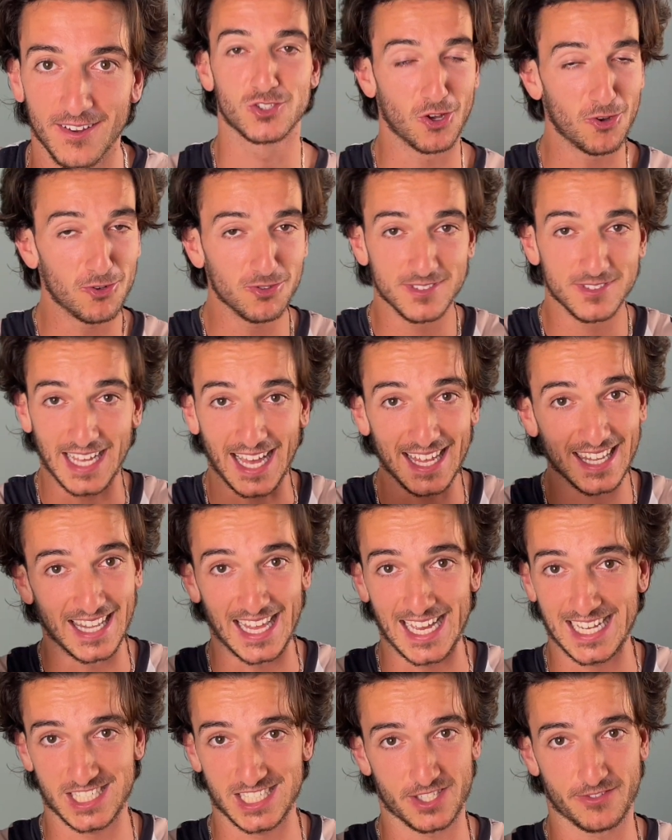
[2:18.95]
So that
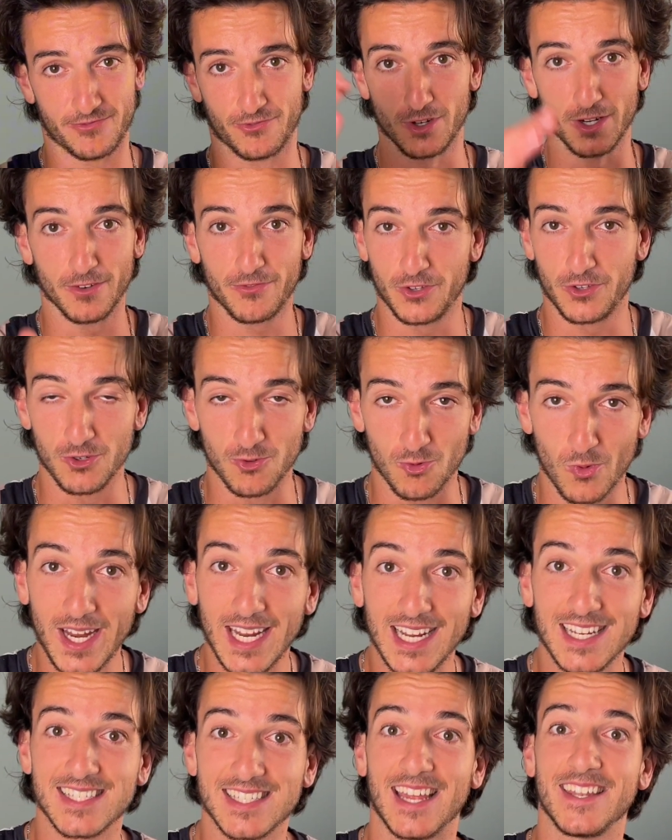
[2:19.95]
lasts for a few
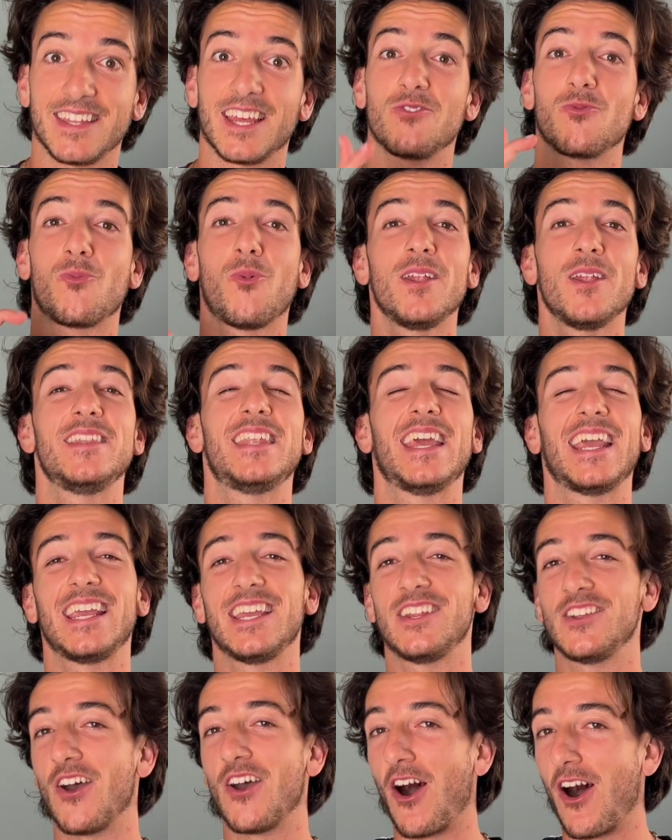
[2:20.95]
weeks, and then one
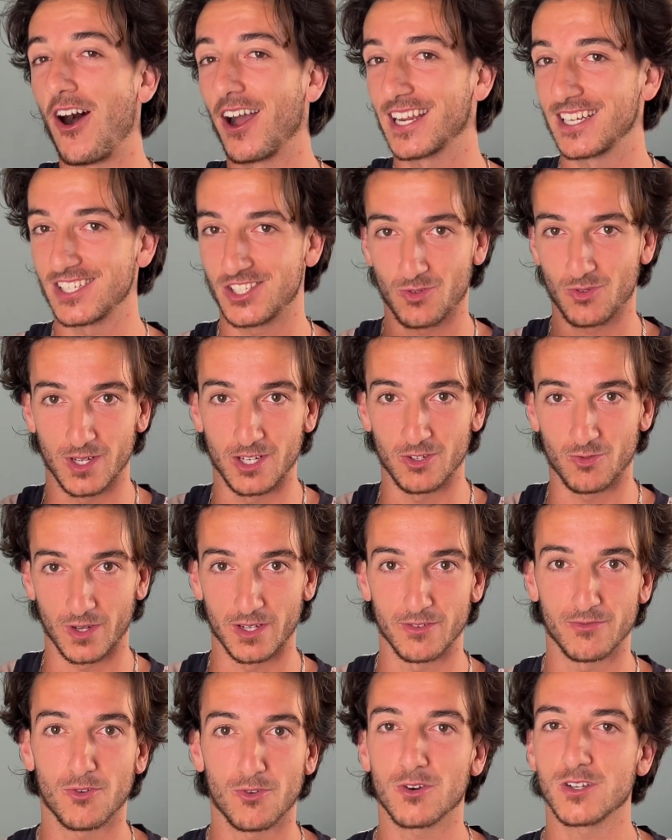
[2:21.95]
day in August
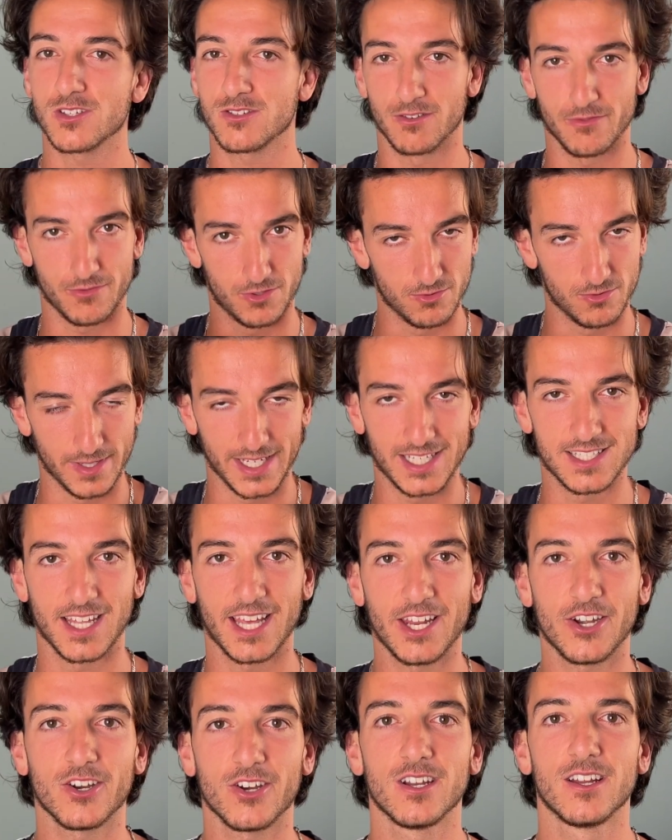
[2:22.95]
2024, so a few weeks
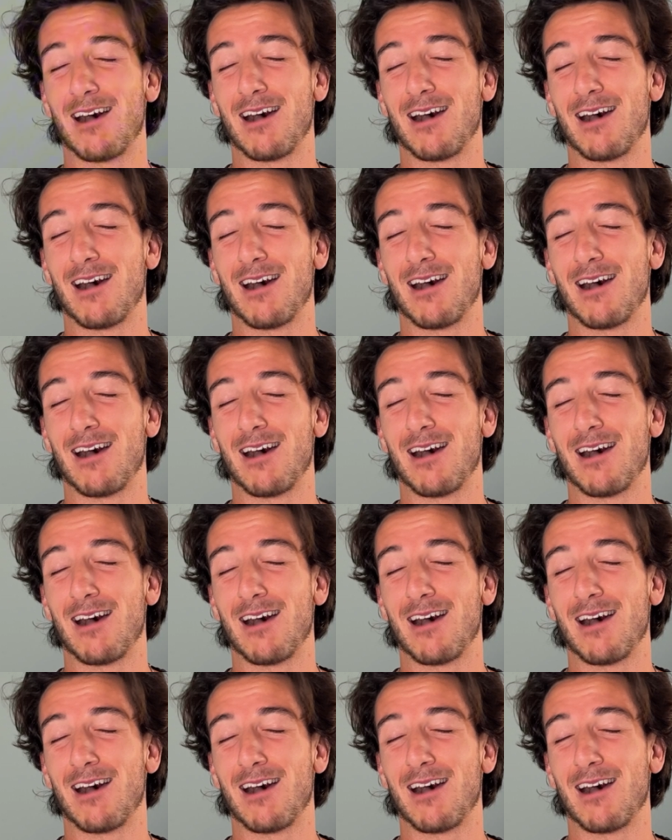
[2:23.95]
later,